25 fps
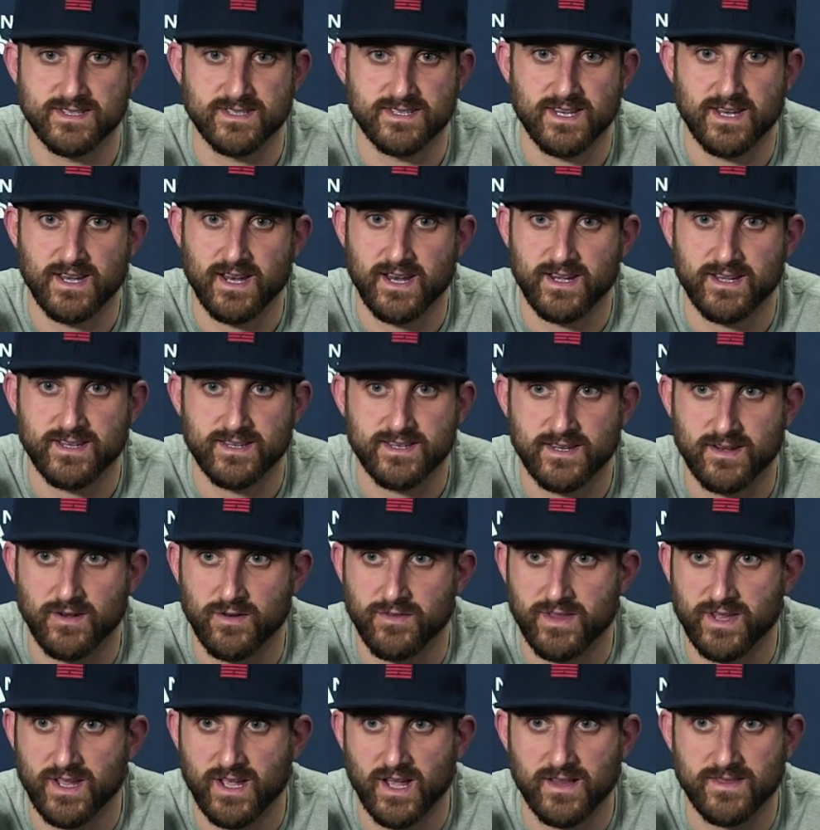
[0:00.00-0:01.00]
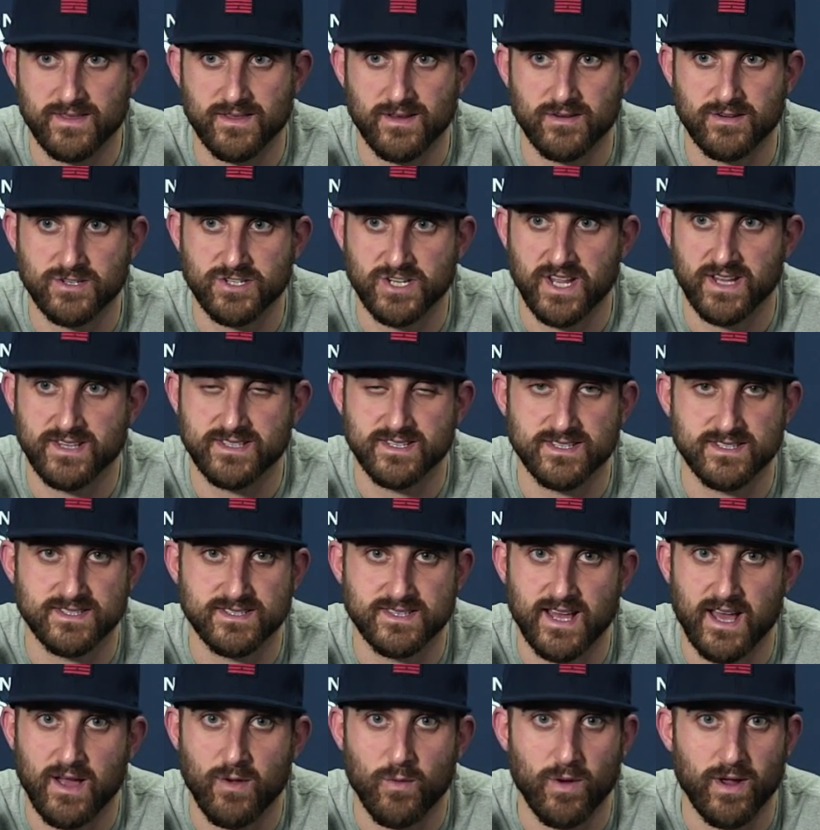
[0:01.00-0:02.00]
And tonight, you know, they got their
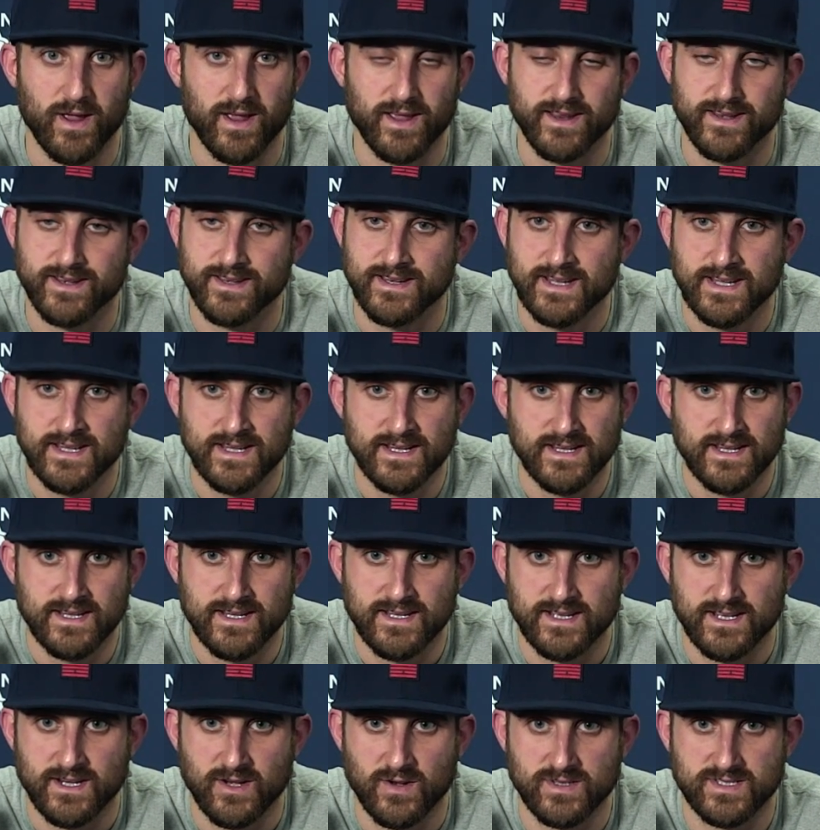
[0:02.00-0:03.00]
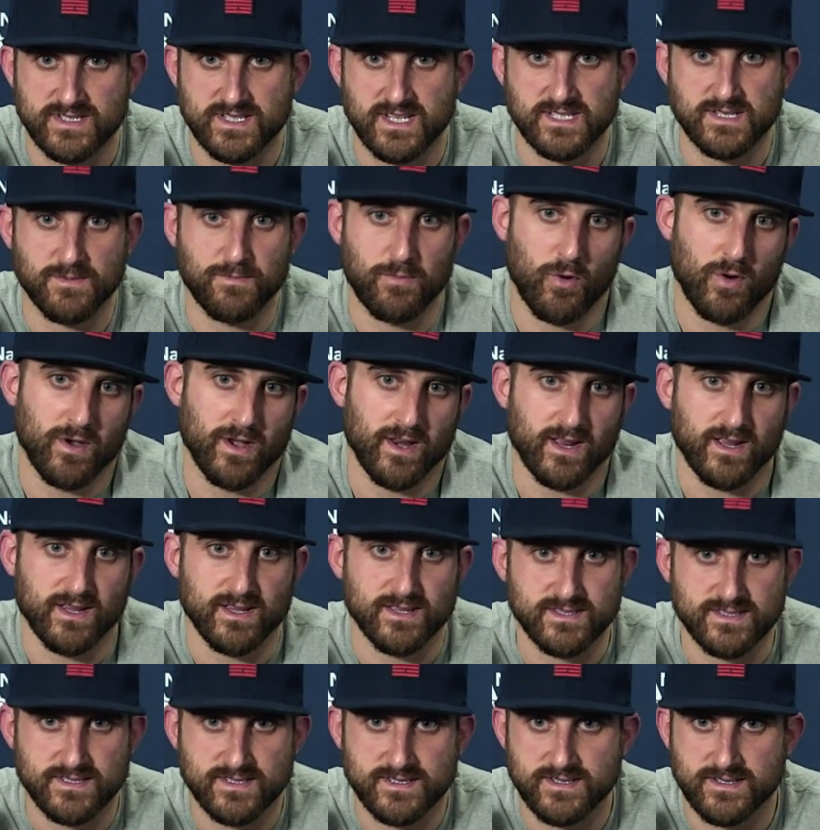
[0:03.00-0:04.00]
chances that way, and you know, it's disappointing
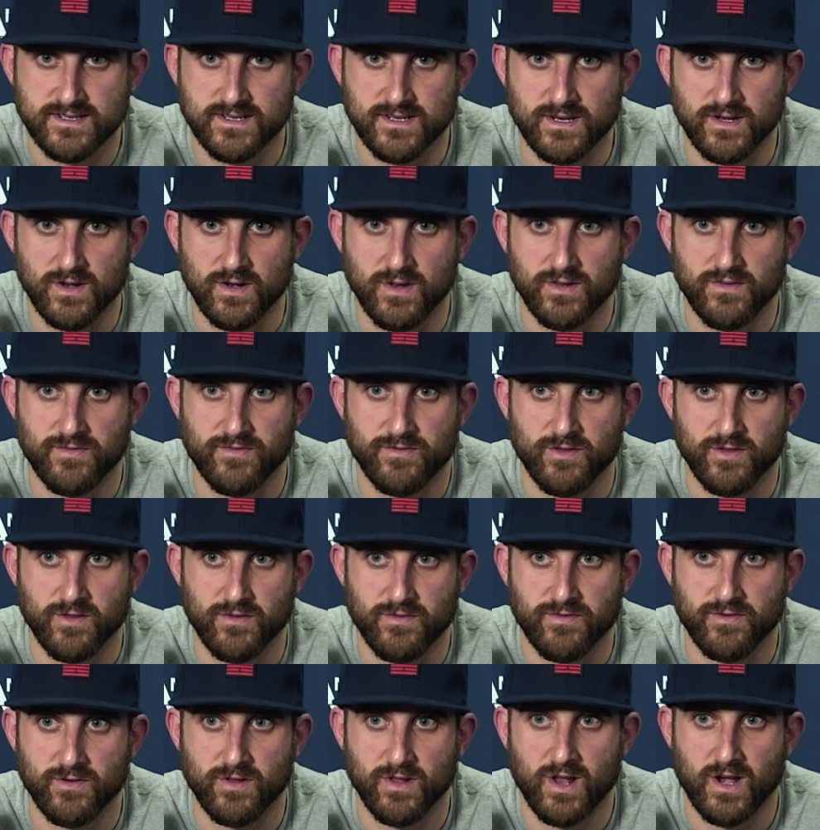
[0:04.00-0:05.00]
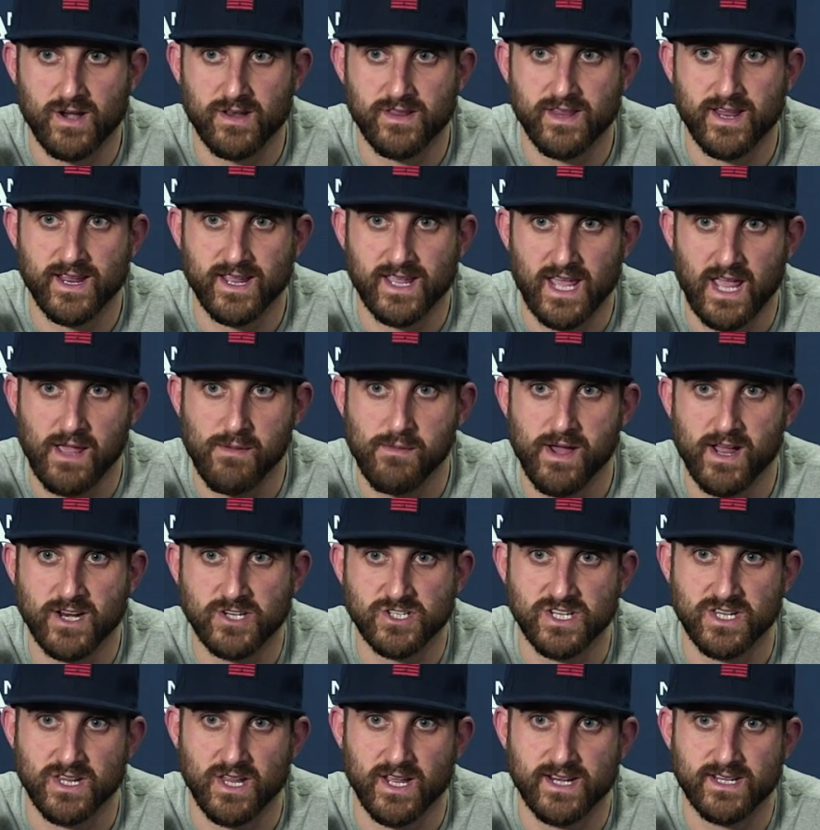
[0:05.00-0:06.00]
because you know, for the, for a lot of that game, I
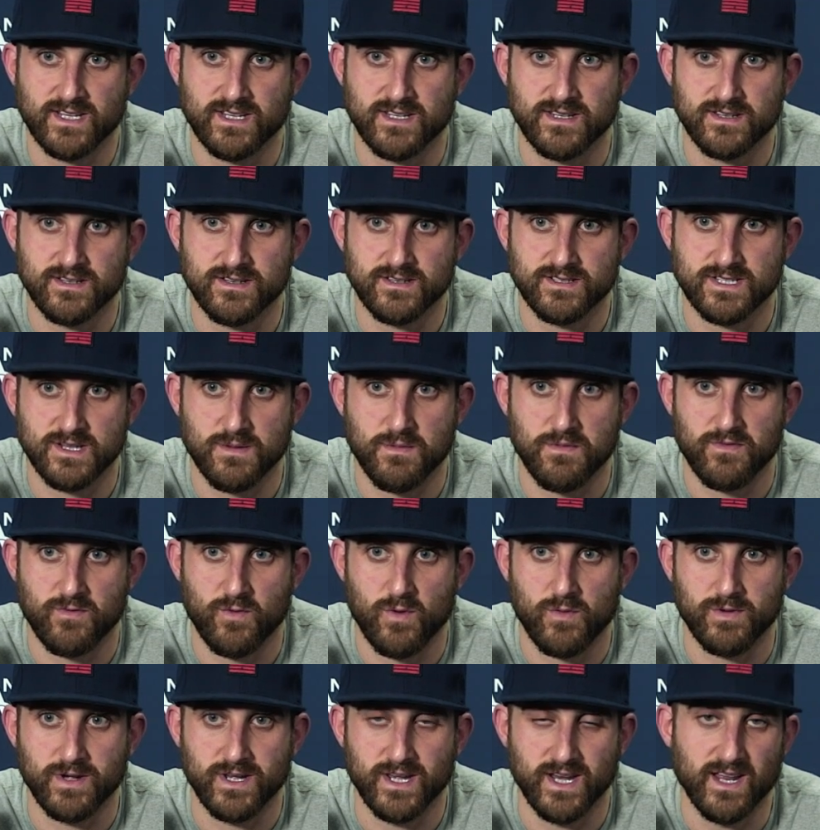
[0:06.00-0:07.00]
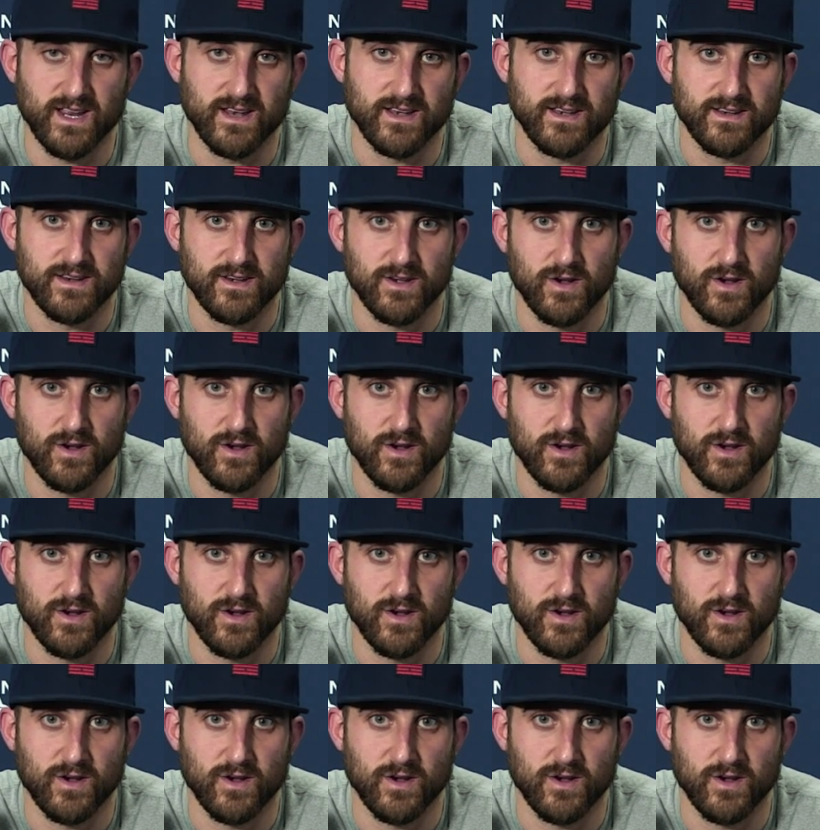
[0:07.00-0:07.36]
actually liked some of what we did.